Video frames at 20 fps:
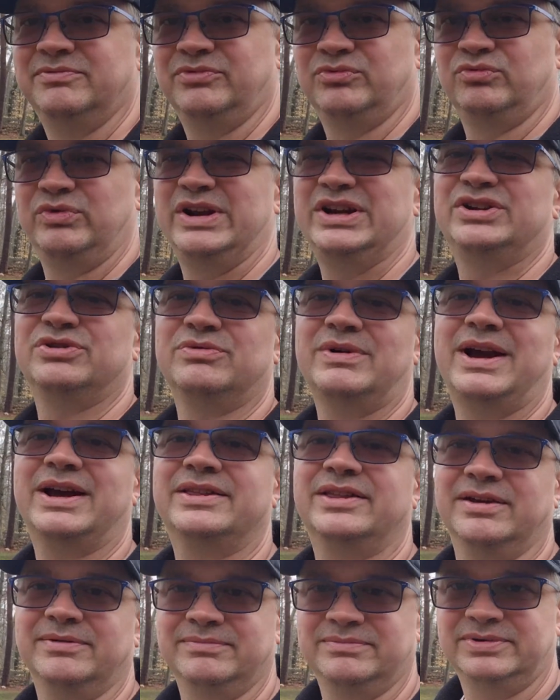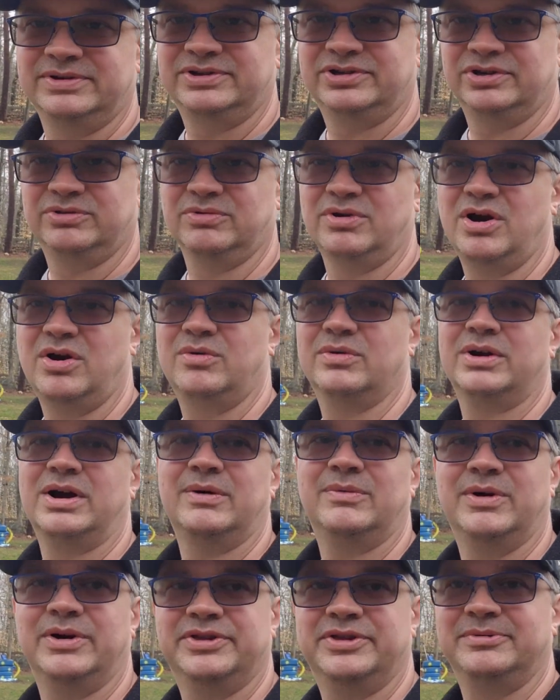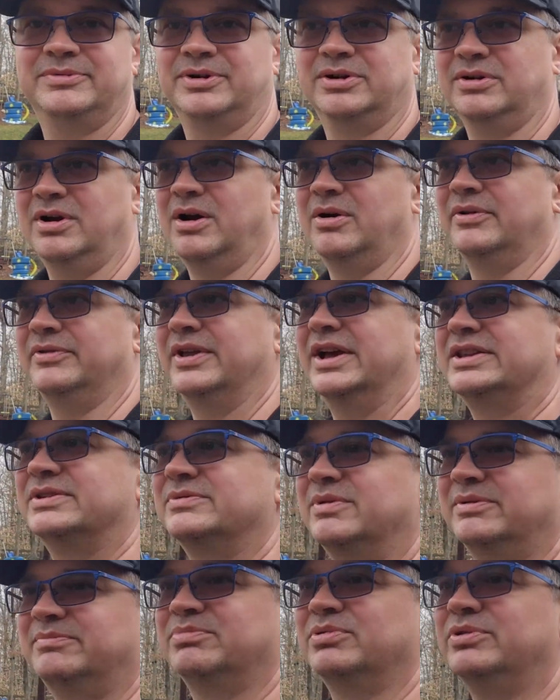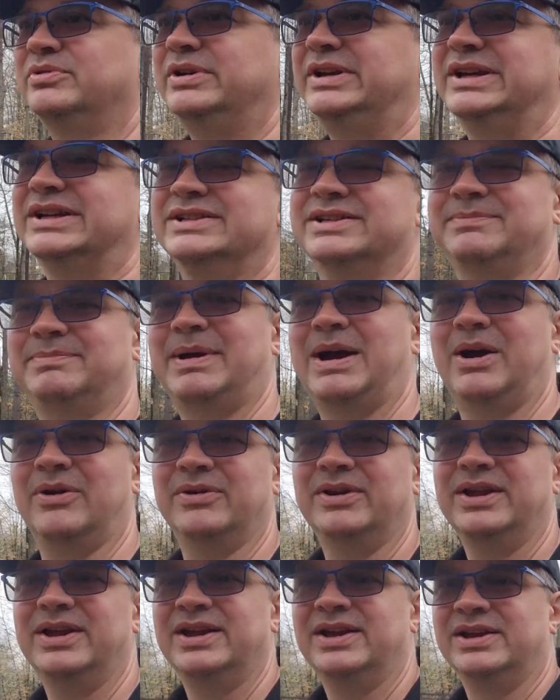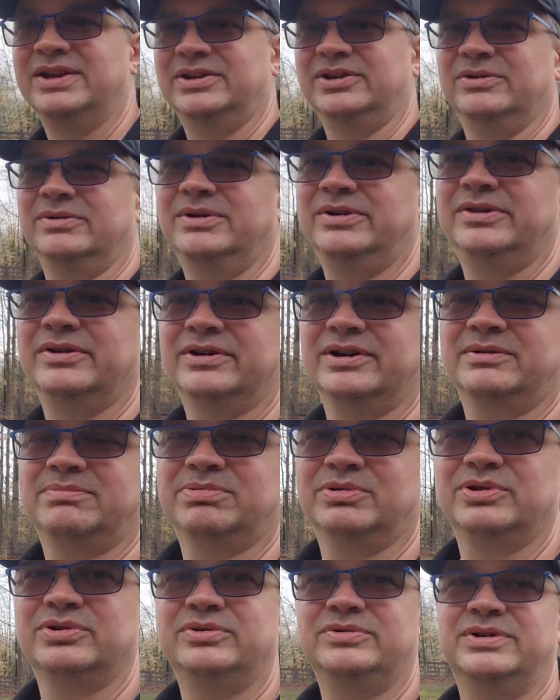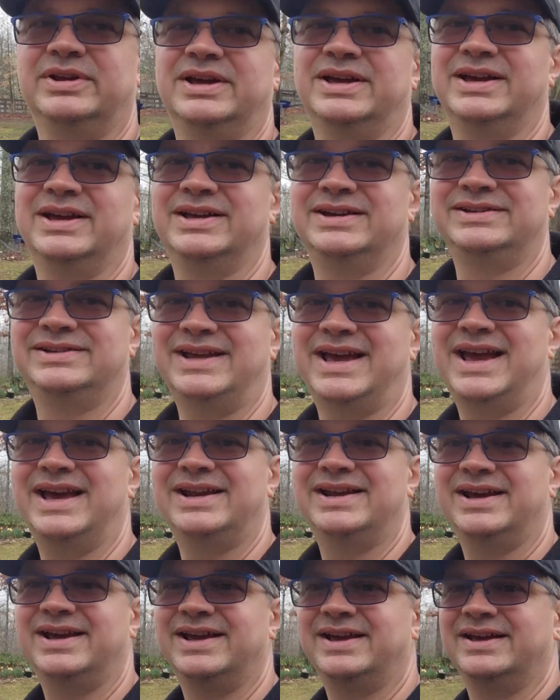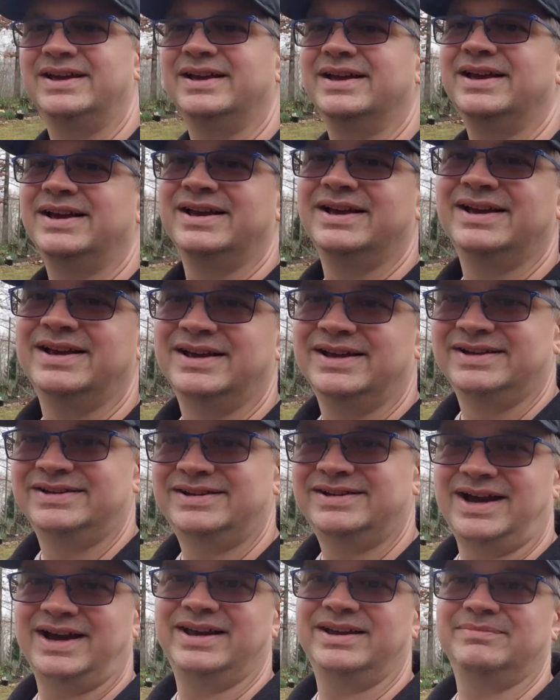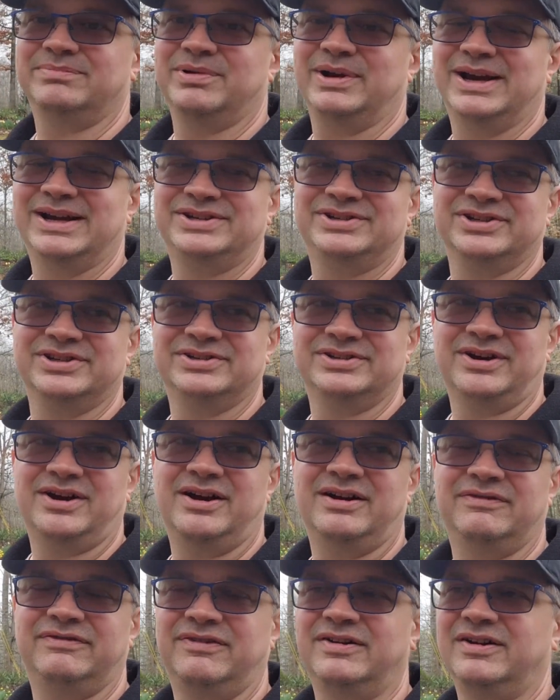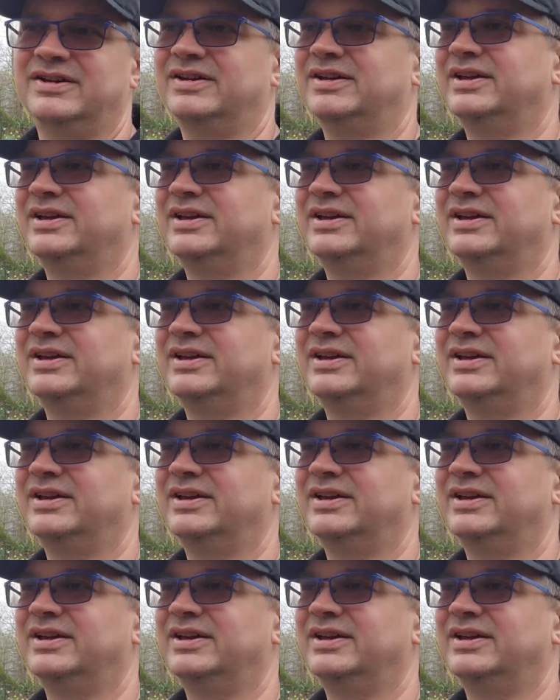redirect them to grow where I want them to grow. And that's what pruning is about. You're either going to prune dead, dying branches off,